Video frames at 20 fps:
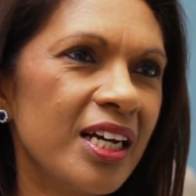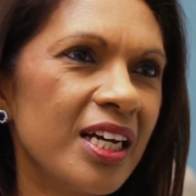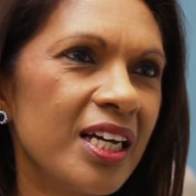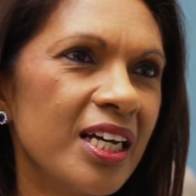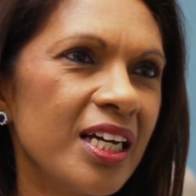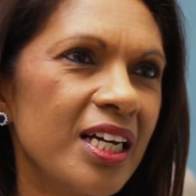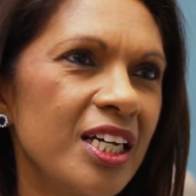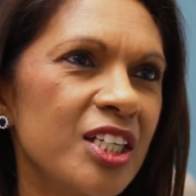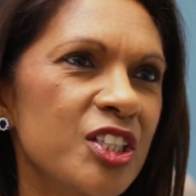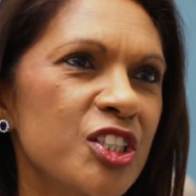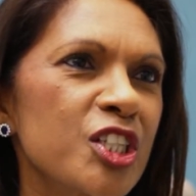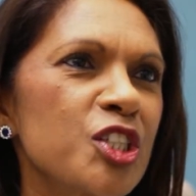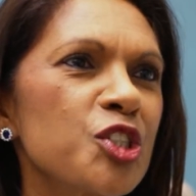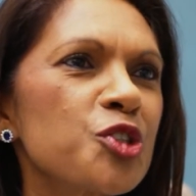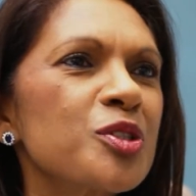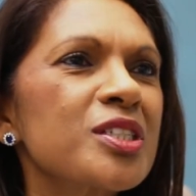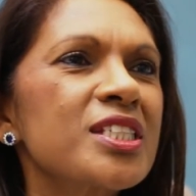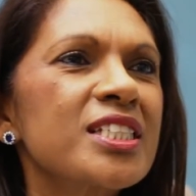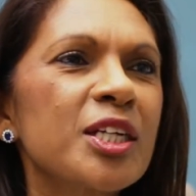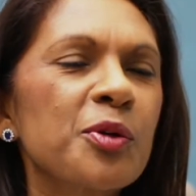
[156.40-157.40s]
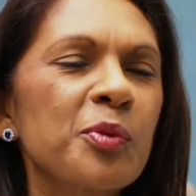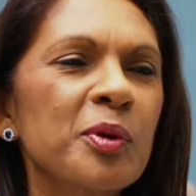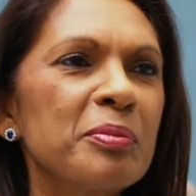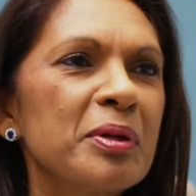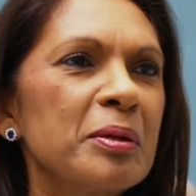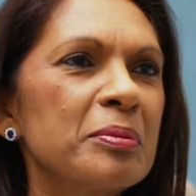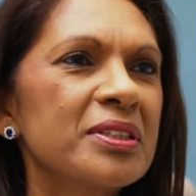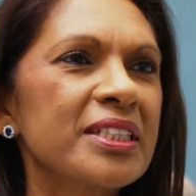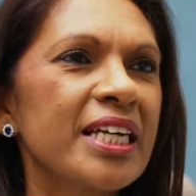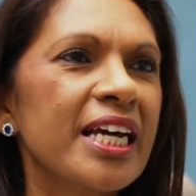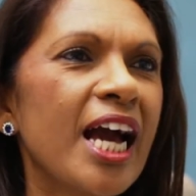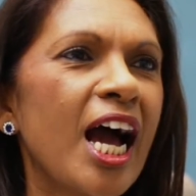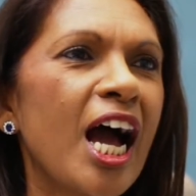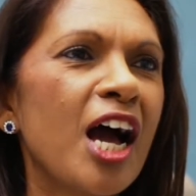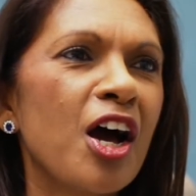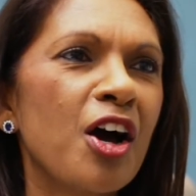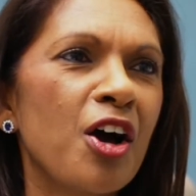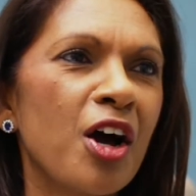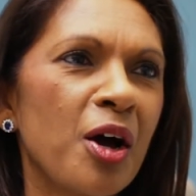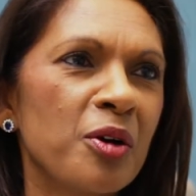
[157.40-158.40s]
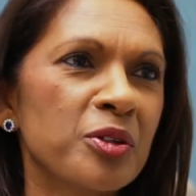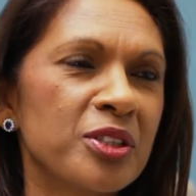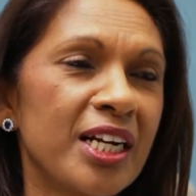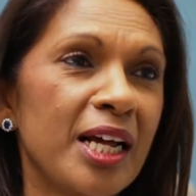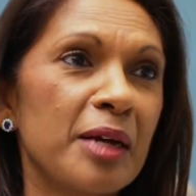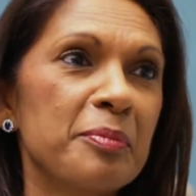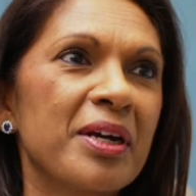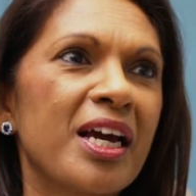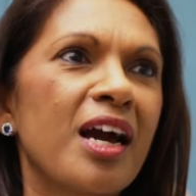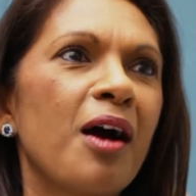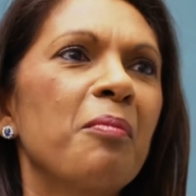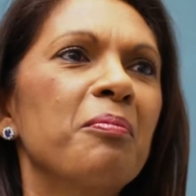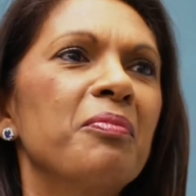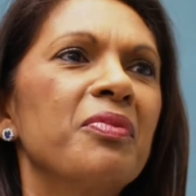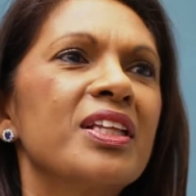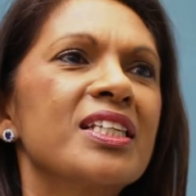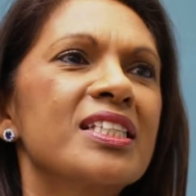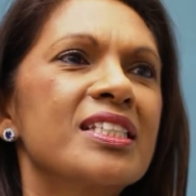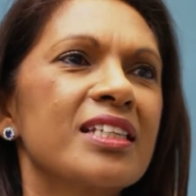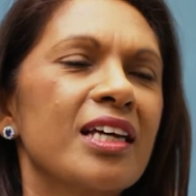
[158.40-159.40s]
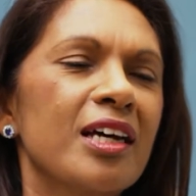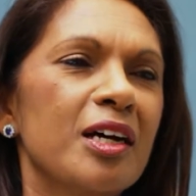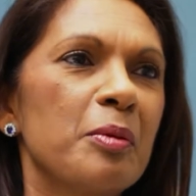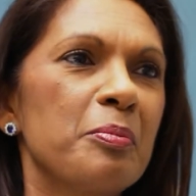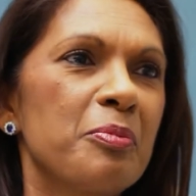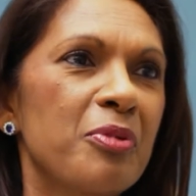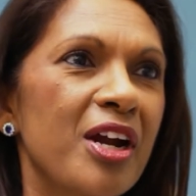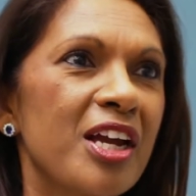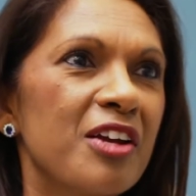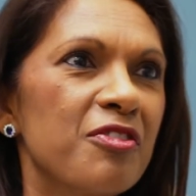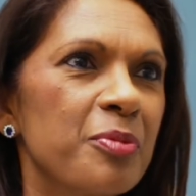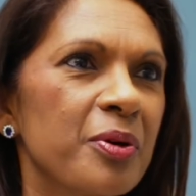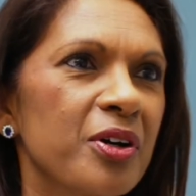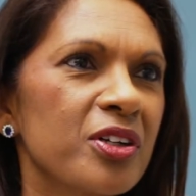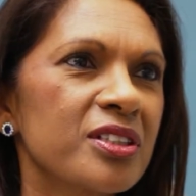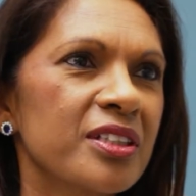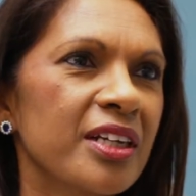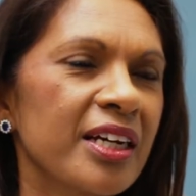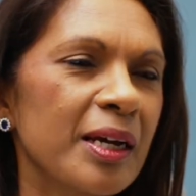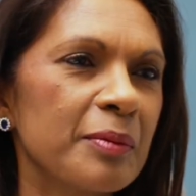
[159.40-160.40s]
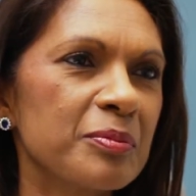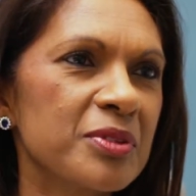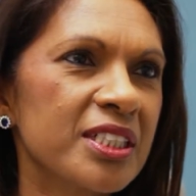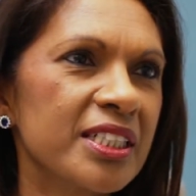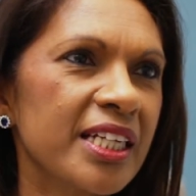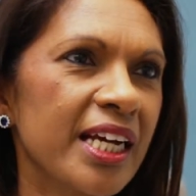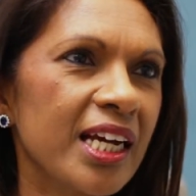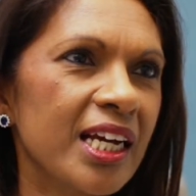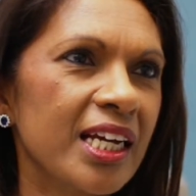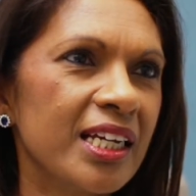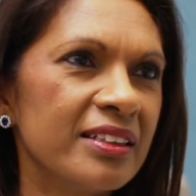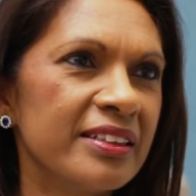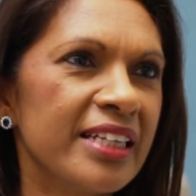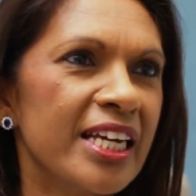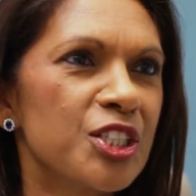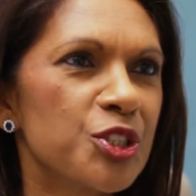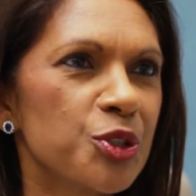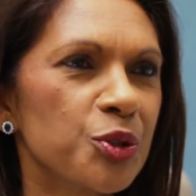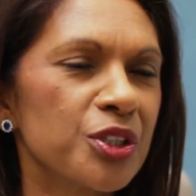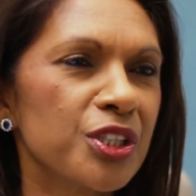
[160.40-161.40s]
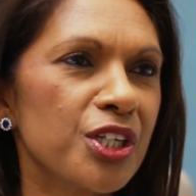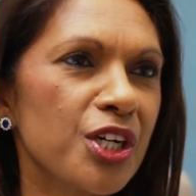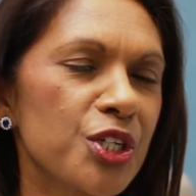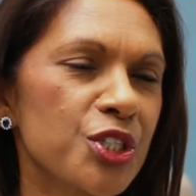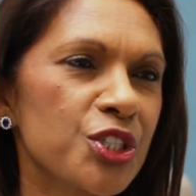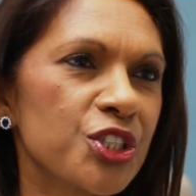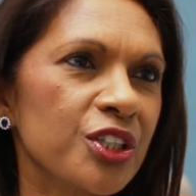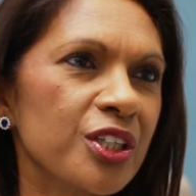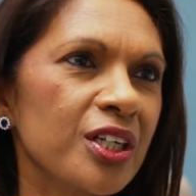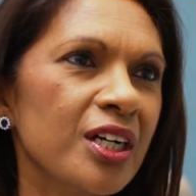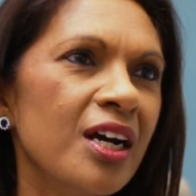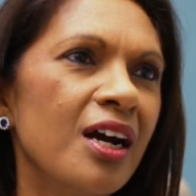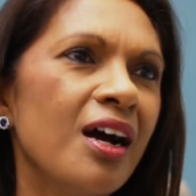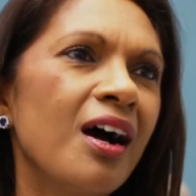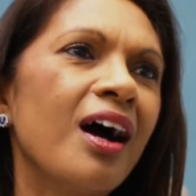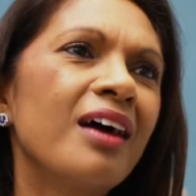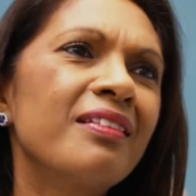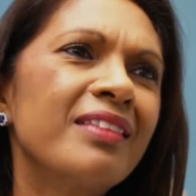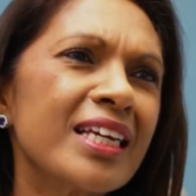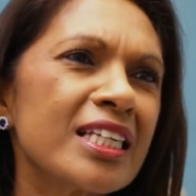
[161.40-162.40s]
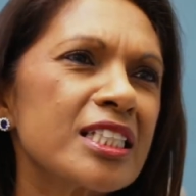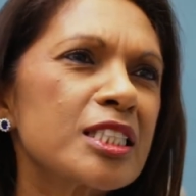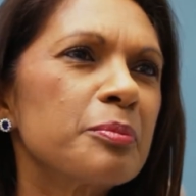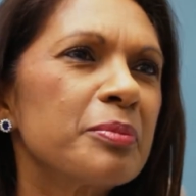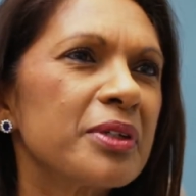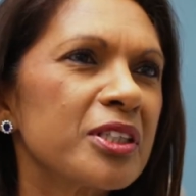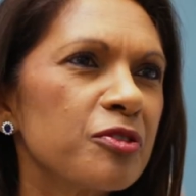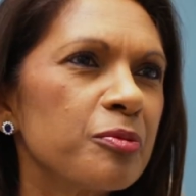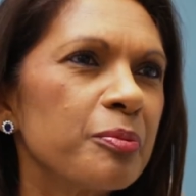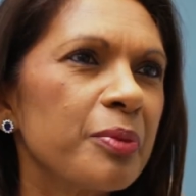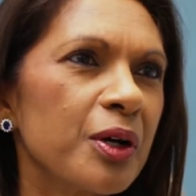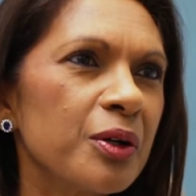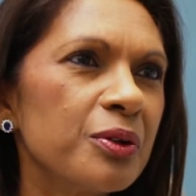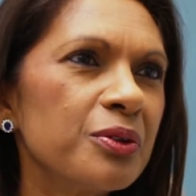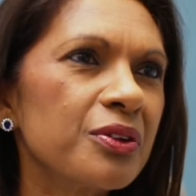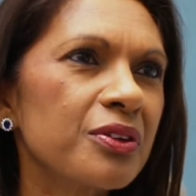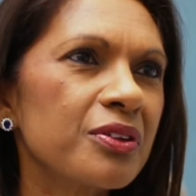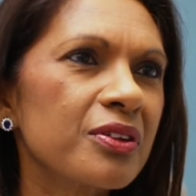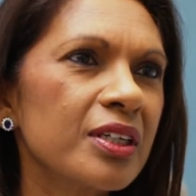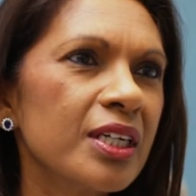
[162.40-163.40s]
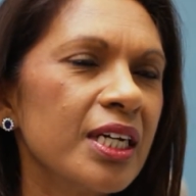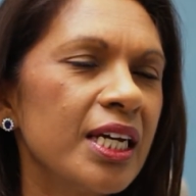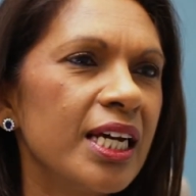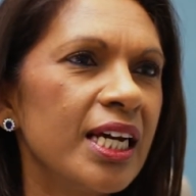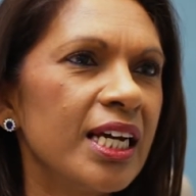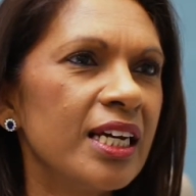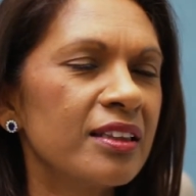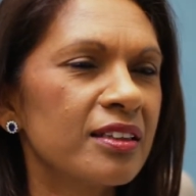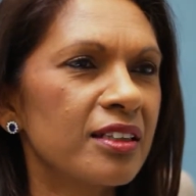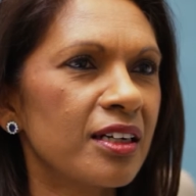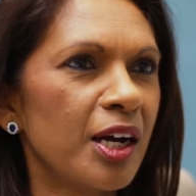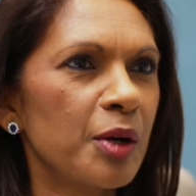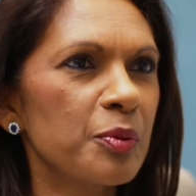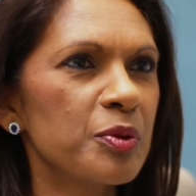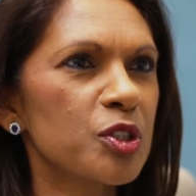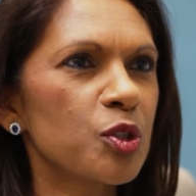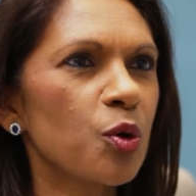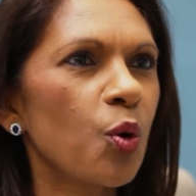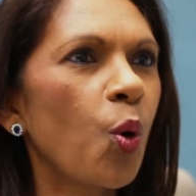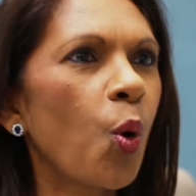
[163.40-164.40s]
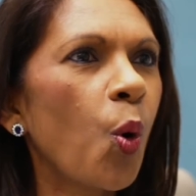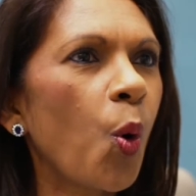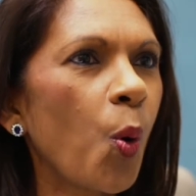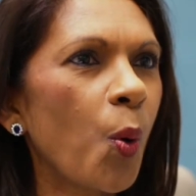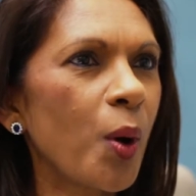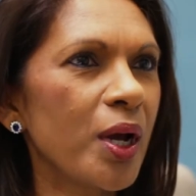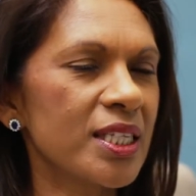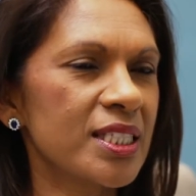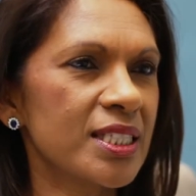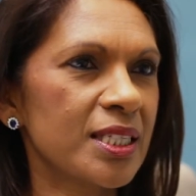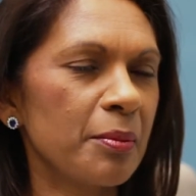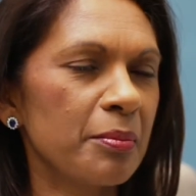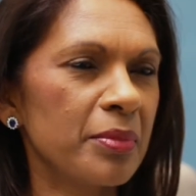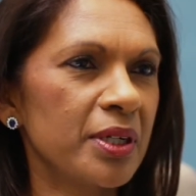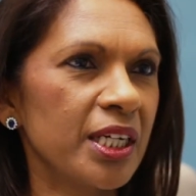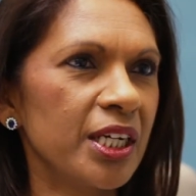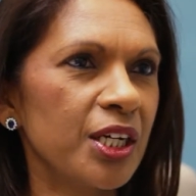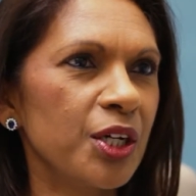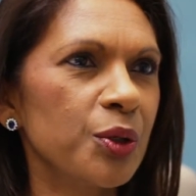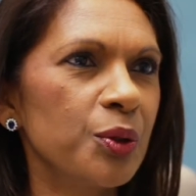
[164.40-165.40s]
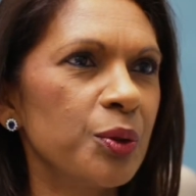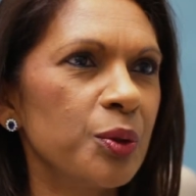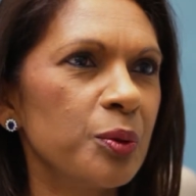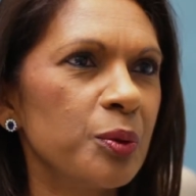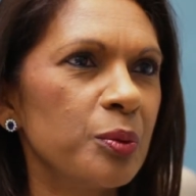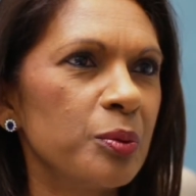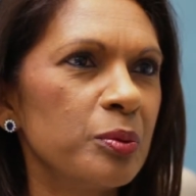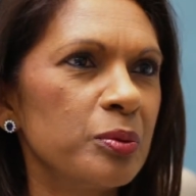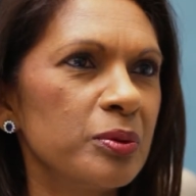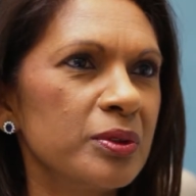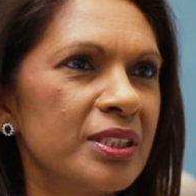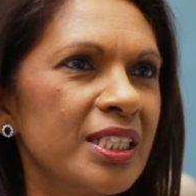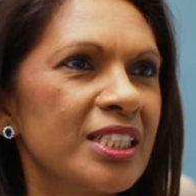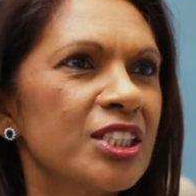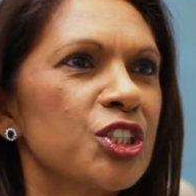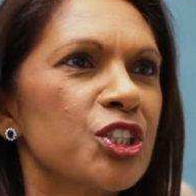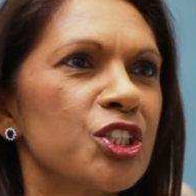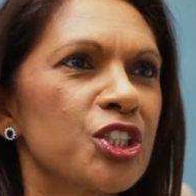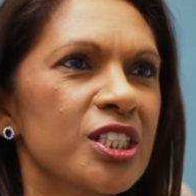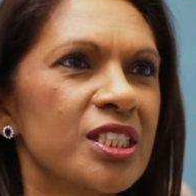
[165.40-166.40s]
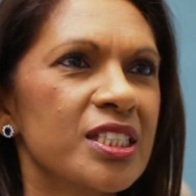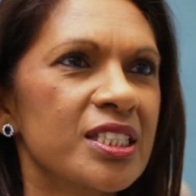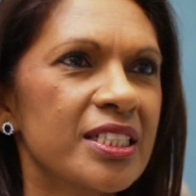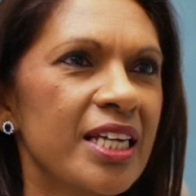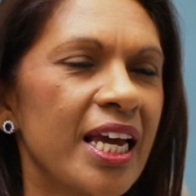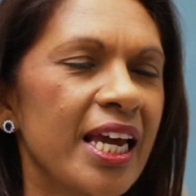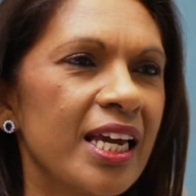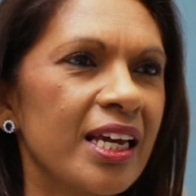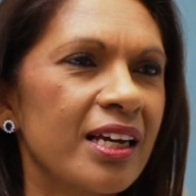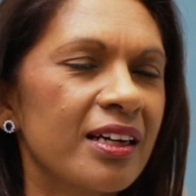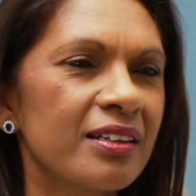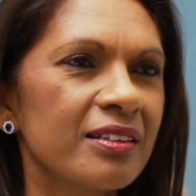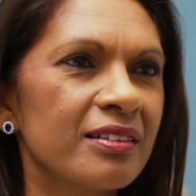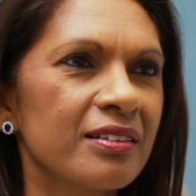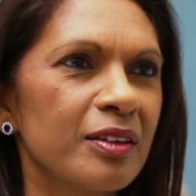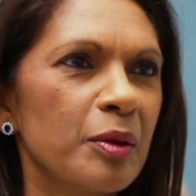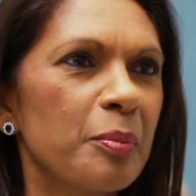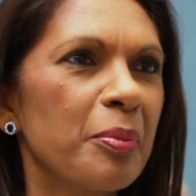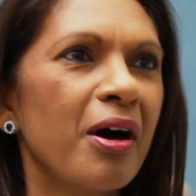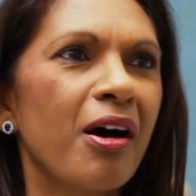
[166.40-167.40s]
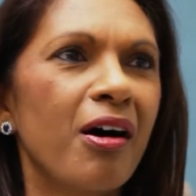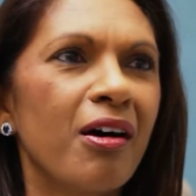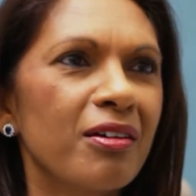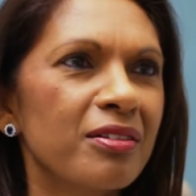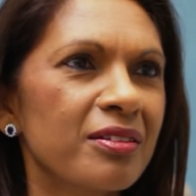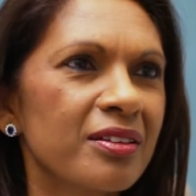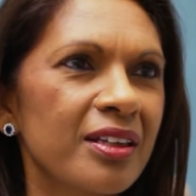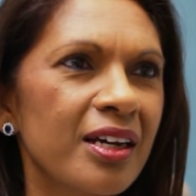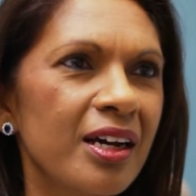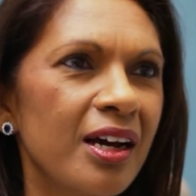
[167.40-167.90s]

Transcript: It's interesting when people say, how did I become this brave person I am today, nature and nurture? I think it's a bit of both, in that I was always somebody who didn't just take the path.